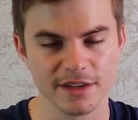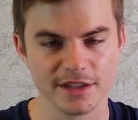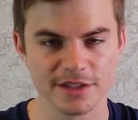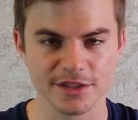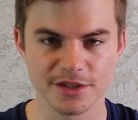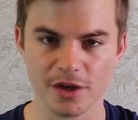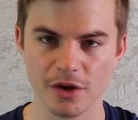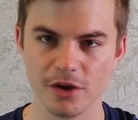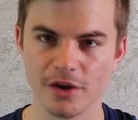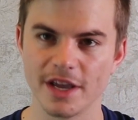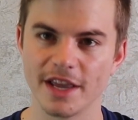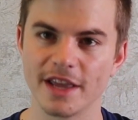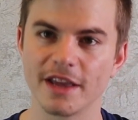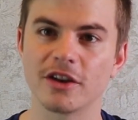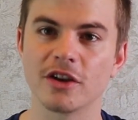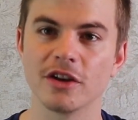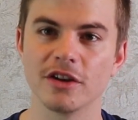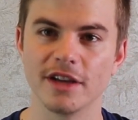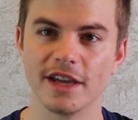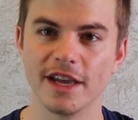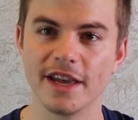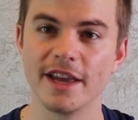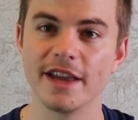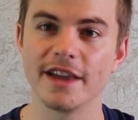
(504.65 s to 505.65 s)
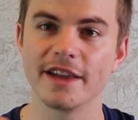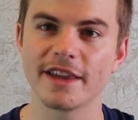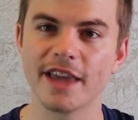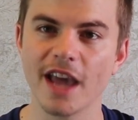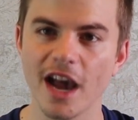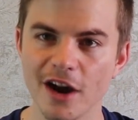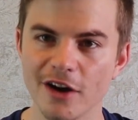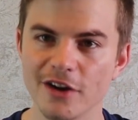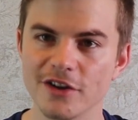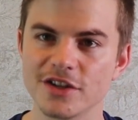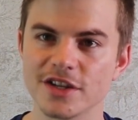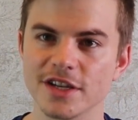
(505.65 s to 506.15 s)
So it, it
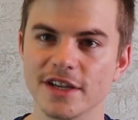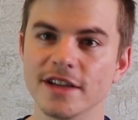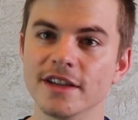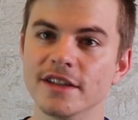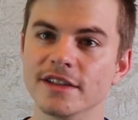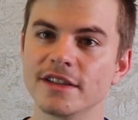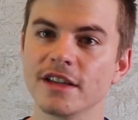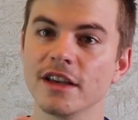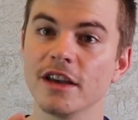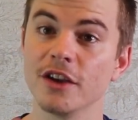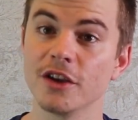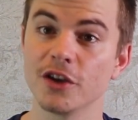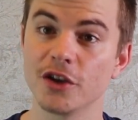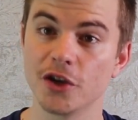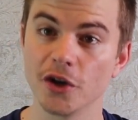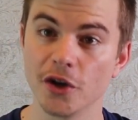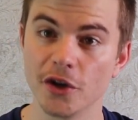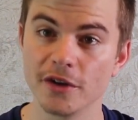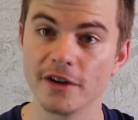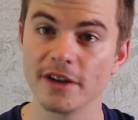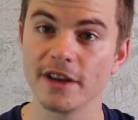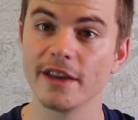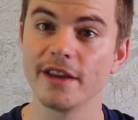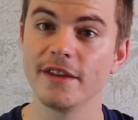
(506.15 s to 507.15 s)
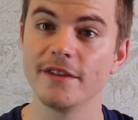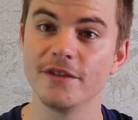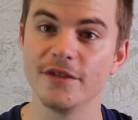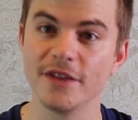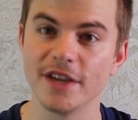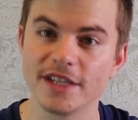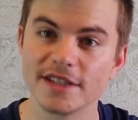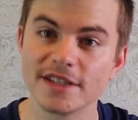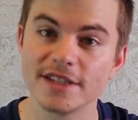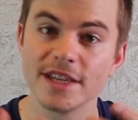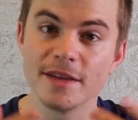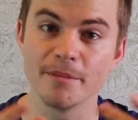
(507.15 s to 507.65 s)
encourages good
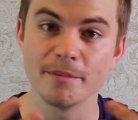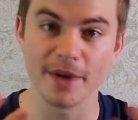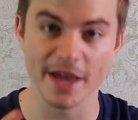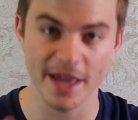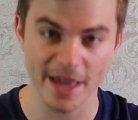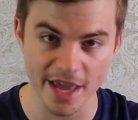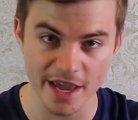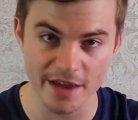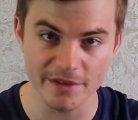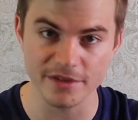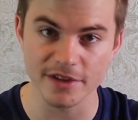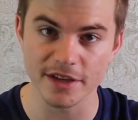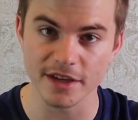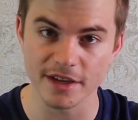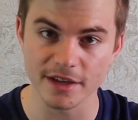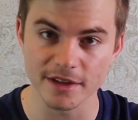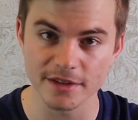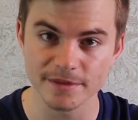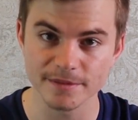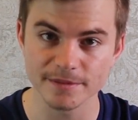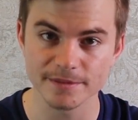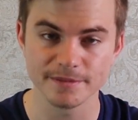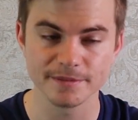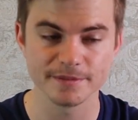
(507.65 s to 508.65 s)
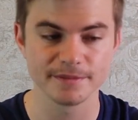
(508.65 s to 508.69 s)
investing behavior.